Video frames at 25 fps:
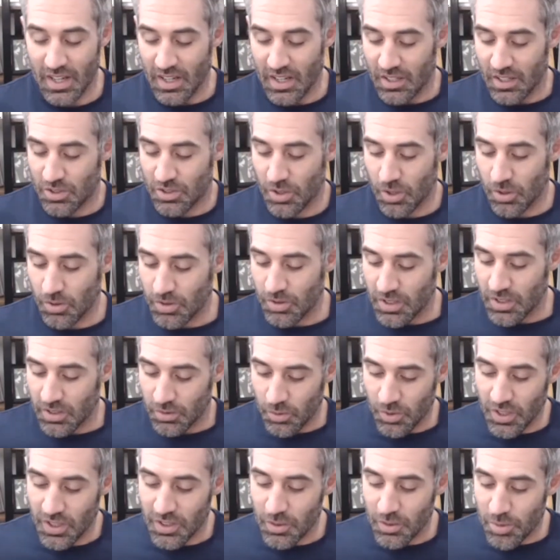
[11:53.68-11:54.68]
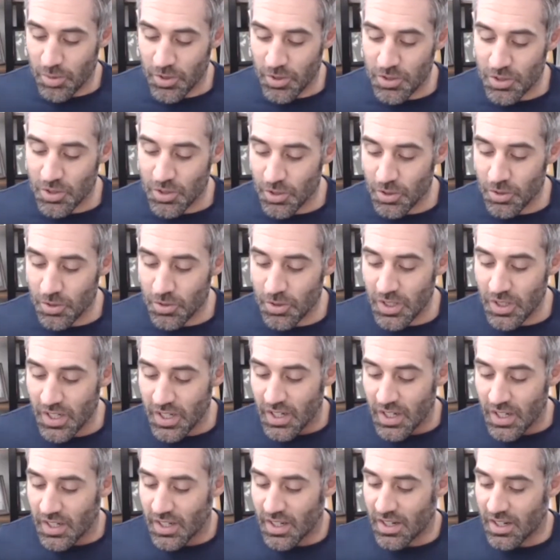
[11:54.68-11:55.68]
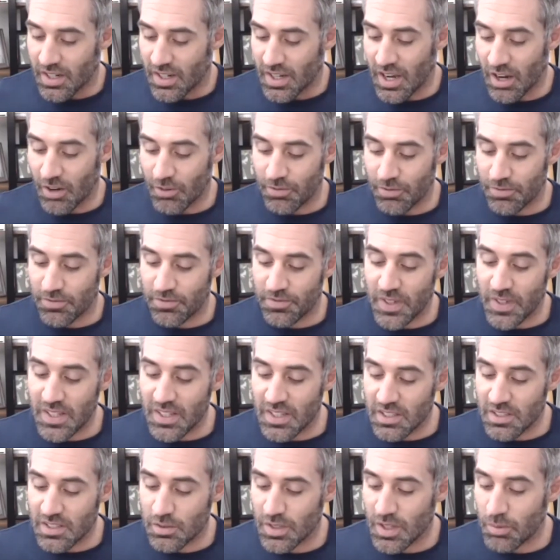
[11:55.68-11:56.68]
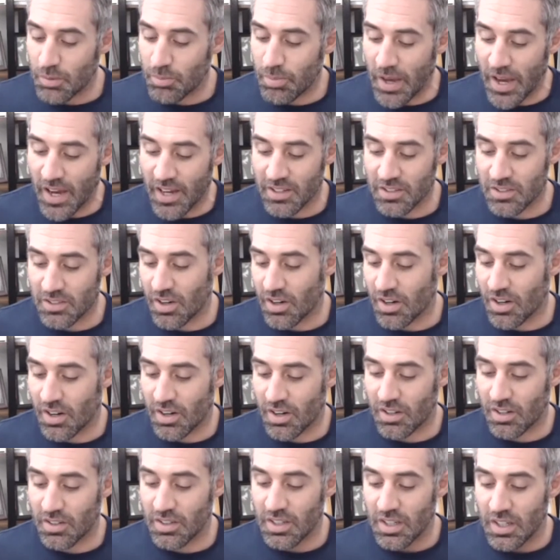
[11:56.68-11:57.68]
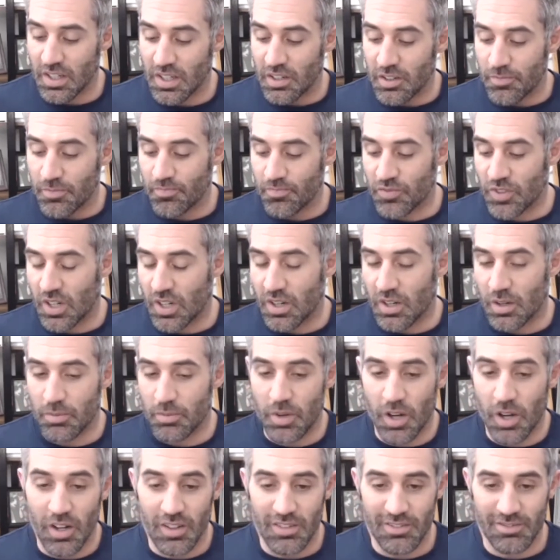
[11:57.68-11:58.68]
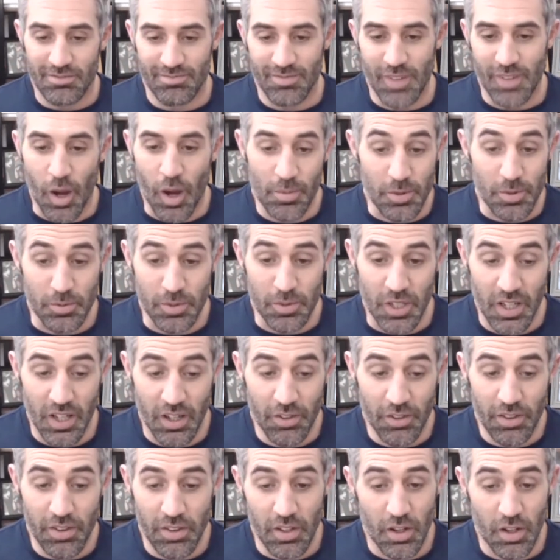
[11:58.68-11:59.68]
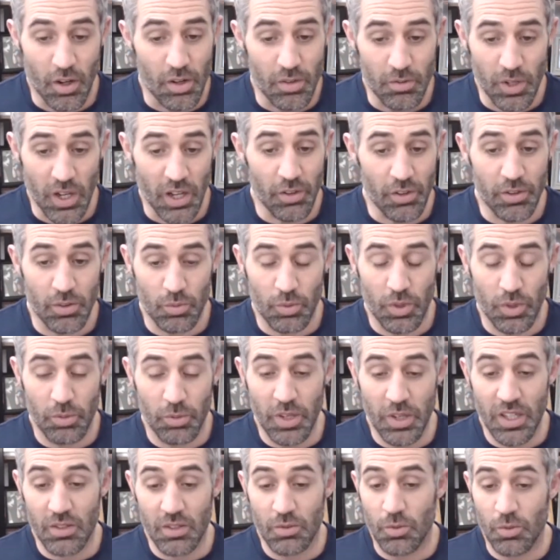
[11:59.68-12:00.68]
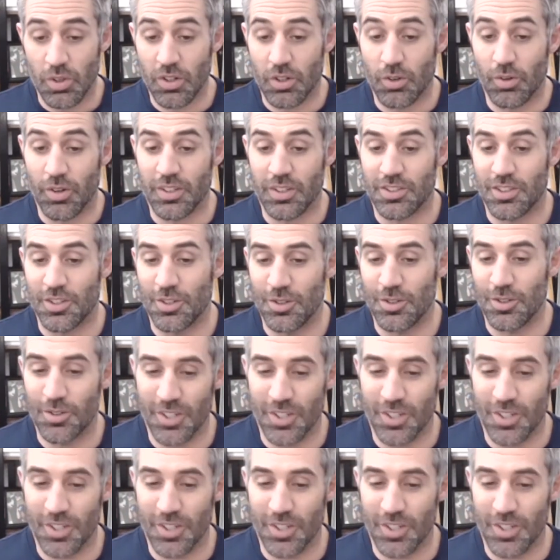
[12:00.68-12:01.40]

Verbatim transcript: so we're going to pursue uh, how fitness impacts our um, optimal health our health and well-being we're going to